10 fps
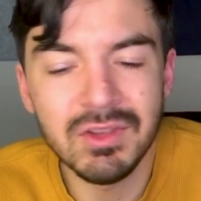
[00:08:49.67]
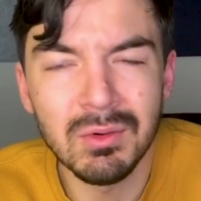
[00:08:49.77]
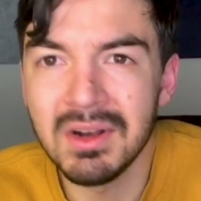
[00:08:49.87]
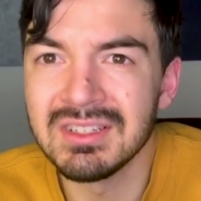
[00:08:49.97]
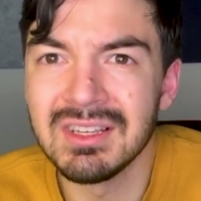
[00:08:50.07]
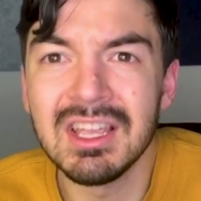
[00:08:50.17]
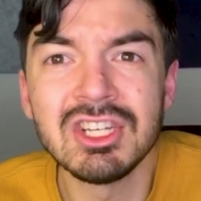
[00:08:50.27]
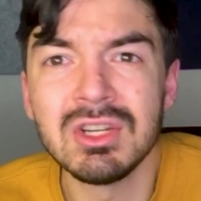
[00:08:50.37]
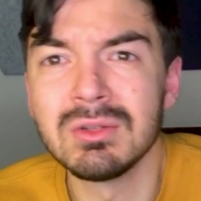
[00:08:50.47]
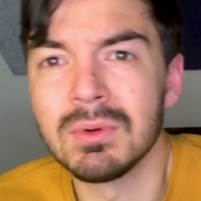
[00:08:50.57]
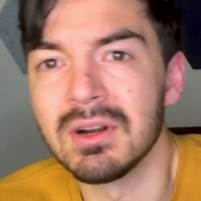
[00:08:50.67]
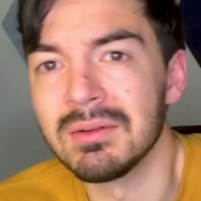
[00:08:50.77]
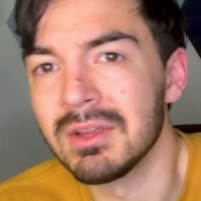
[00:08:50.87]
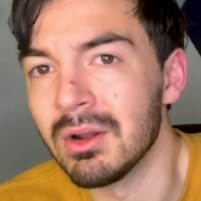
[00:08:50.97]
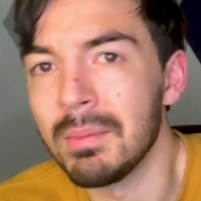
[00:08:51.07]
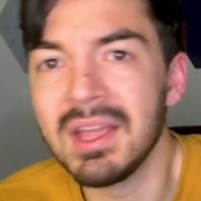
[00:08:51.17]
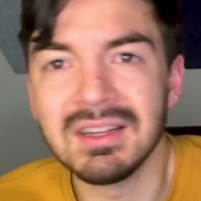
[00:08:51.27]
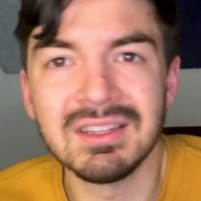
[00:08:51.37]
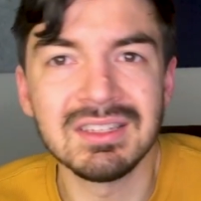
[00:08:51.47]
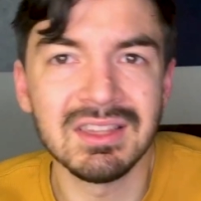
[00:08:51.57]
You run into issues where, you know,
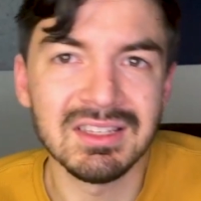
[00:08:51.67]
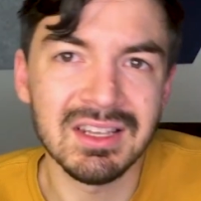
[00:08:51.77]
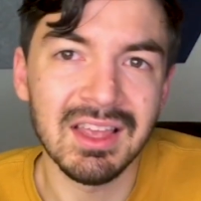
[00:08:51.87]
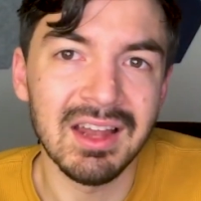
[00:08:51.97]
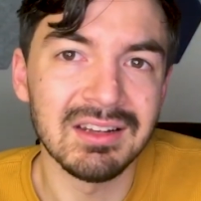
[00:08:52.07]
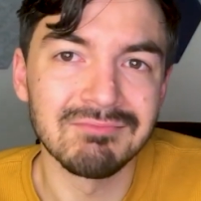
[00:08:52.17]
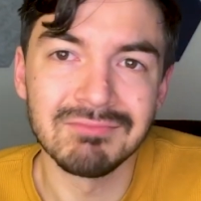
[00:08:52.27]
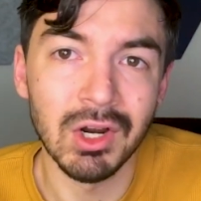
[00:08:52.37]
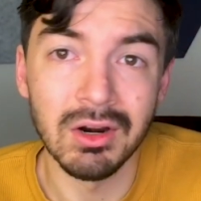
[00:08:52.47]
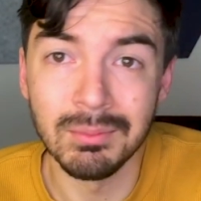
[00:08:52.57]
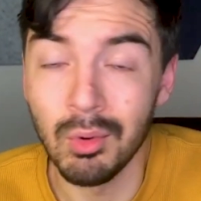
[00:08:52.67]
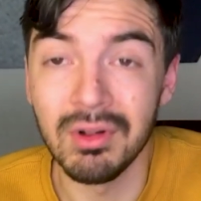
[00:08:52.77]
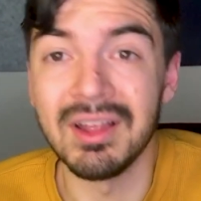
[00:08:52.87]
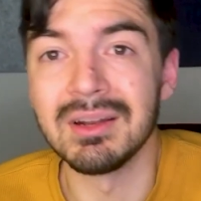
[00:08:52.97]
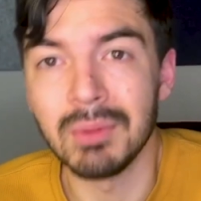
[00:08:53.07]
maintenance and things like that are borderline